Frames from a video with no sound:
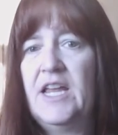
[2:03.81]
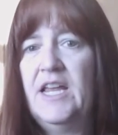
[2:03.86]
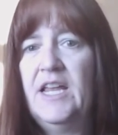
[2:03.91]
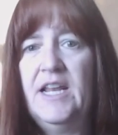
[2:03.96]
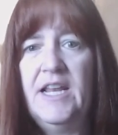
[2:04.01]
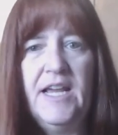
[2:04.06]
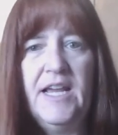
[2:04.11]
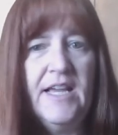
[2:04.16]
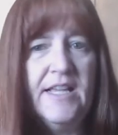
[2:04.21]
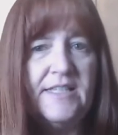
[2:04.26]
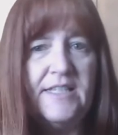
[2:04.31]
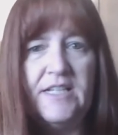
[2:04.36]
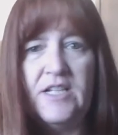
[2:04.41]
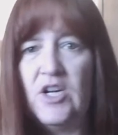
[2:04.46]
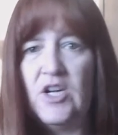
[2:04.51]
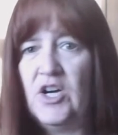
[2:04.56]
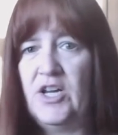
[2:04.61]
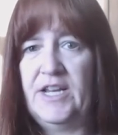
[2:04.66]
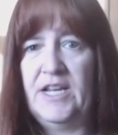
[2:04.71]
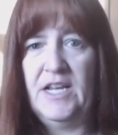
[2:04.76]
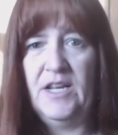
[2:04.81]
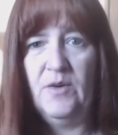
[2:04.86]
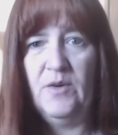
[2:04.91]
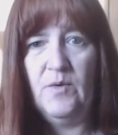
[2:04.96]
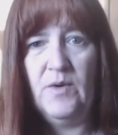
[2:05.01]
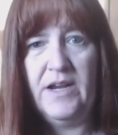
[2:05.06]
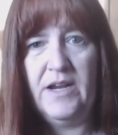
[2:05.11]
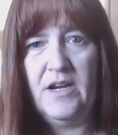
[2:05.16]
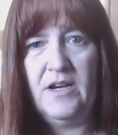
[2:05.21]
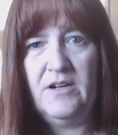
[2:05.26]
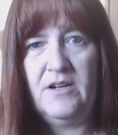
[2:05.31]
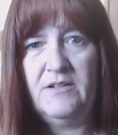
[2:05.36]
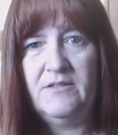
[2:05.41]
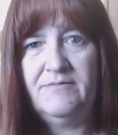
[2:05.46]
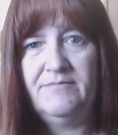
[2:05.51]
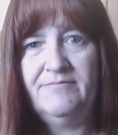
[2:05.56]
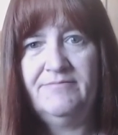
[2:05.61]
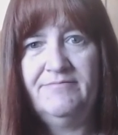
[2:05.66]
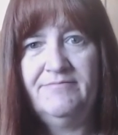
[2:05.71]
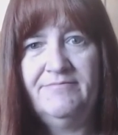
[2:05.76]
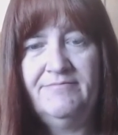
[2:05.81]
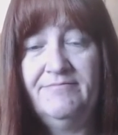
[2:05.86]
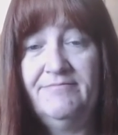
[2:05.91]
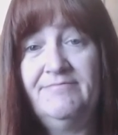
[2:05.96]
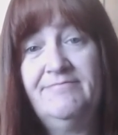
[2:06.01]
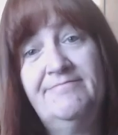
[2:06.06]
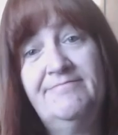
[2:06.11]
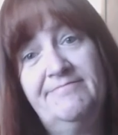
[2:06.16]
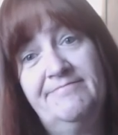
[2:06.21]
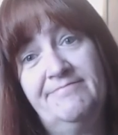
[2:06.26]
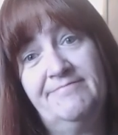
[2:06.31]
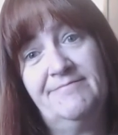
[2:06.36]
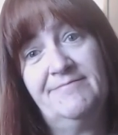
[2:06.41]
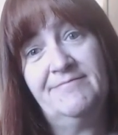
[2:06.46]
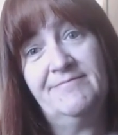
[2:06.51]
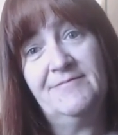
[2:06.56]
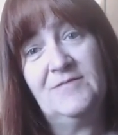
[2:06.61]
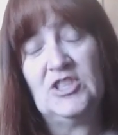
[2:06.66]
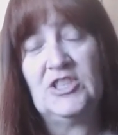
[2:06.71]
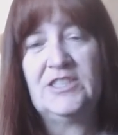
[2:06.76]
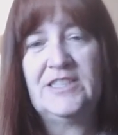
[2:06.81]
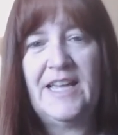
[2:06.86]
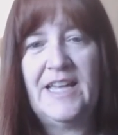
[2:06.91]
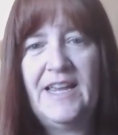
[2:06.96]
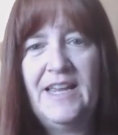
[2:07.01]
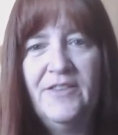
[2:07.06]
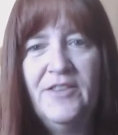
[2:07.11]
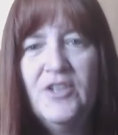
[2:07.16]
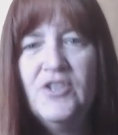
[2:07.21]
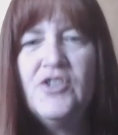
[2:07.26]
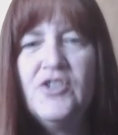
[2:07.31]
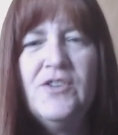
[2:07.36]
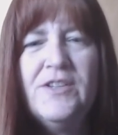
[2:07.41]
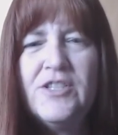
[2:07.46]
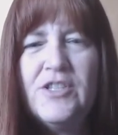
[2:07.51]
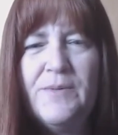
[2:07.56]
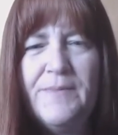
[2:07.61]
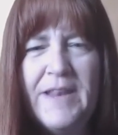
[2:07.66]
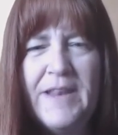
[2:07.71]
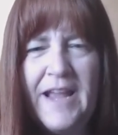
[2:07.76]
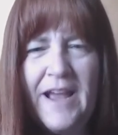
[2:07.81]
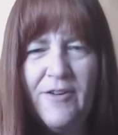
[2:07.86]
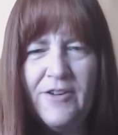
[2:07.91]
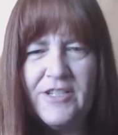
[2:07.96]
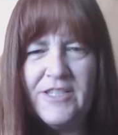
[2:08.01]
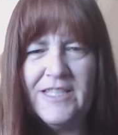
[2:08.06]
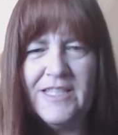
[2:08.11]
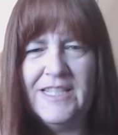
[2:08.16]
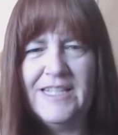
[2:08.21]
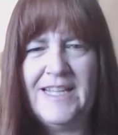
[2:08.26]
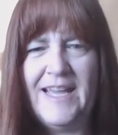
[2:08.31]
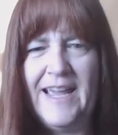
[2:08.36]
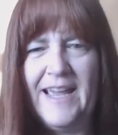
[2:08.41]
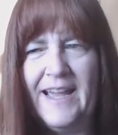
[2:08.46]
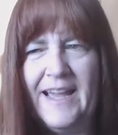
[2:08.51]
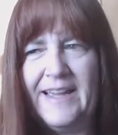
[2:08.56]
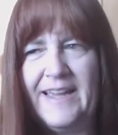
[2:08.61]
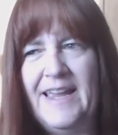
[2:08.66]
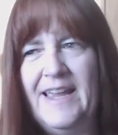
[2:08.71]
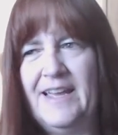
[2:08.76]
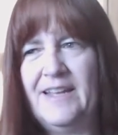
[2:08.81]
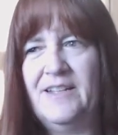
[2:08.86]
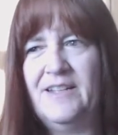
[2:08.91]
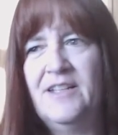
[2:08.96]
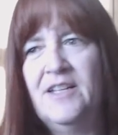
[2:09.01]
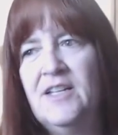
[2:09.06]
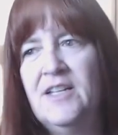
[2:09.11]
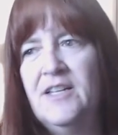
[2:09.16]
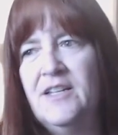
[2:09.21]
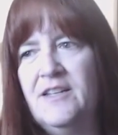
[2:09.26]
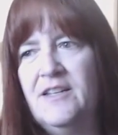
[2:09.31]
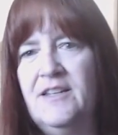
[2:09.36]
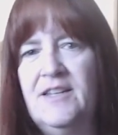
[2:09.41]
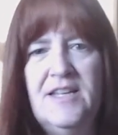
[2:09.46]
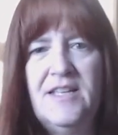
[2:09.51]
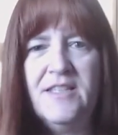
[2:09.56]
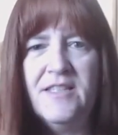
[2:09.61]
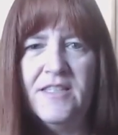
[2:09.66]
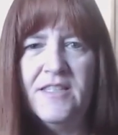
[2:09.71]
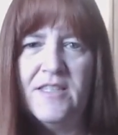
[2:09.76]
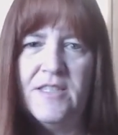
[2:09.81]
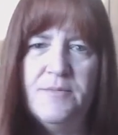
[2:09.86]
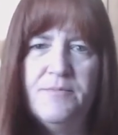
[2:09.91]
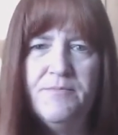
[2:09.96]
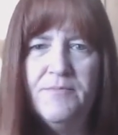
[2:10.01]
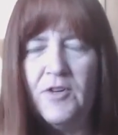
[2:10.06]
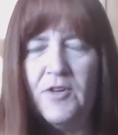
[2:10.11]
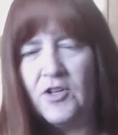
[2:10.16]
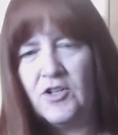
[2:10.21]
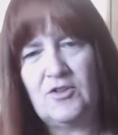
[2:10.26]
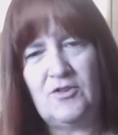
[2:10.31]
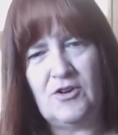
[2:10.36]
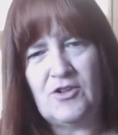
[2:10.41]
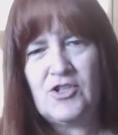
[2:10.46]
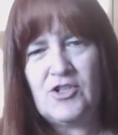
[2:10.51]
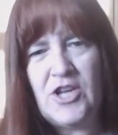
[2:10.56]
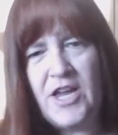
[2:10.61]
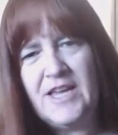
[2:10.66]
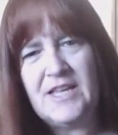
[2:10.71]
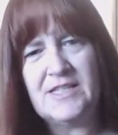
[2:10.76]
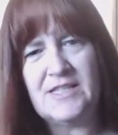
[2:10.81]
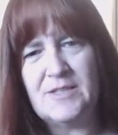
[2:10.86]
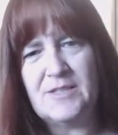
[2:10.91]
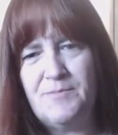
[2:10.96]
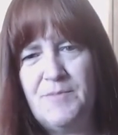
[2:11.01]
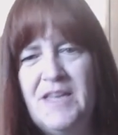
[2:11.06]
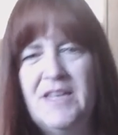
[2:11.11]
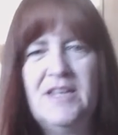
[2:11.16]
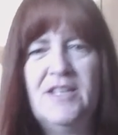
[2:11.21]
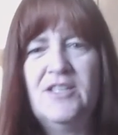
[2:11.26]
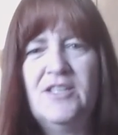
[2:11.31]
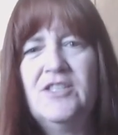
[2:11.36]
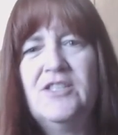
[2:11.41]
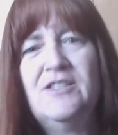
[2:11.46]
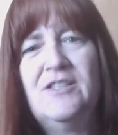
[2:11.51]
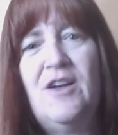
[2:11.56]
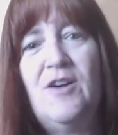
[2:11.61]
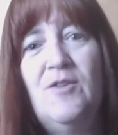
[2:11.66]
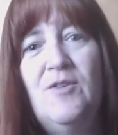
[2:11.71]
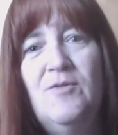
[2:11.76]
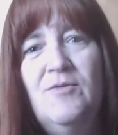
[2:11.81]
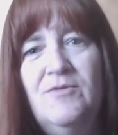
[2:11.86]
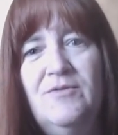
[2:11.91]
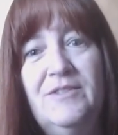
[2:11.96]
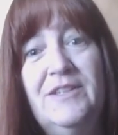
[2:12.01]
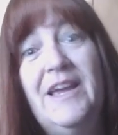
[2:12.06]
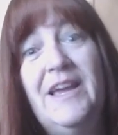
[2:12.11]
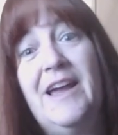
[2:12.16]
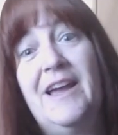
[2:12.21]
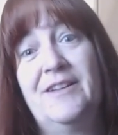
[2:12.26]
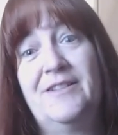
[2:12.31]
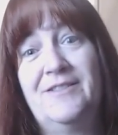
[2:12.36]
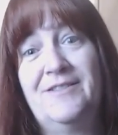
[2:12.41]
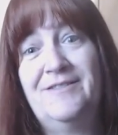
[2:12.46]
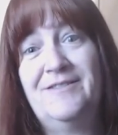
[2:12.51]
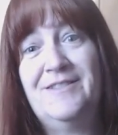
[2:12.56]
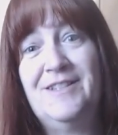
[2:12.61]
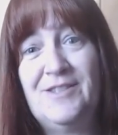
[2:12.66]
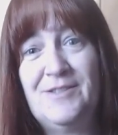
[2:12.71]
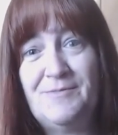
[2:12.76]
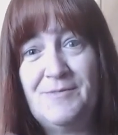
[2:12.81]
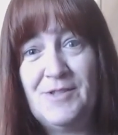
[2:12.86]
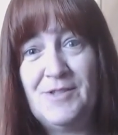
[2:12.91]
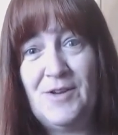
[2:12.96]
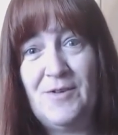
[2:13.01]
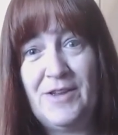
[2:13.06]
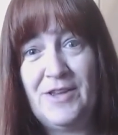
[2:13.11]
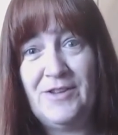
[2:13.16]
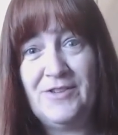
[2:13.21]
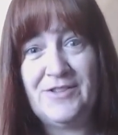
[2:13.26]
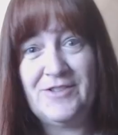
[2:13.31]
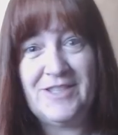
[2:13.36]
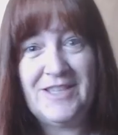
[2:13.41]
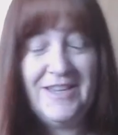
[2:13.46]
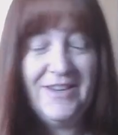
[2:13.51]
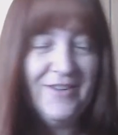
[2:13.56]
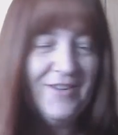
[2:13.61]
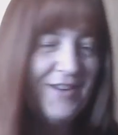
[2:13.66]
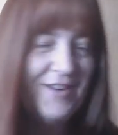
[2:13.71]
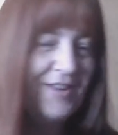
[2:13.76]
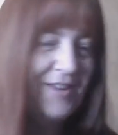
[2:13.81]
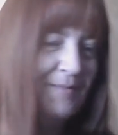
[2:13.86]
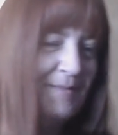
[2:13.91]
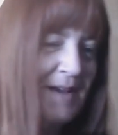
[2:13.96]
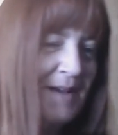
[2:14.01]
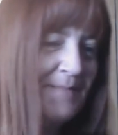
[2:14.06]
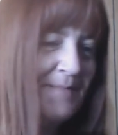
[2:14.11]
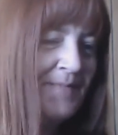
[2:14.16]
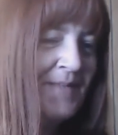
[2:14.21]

It hasn't gone anywhere. Just saying. There's only so many hours in the day. I can't knit and, or crochet and spin and sew. Yeah, I did some sewing. You'll see here in a little bit.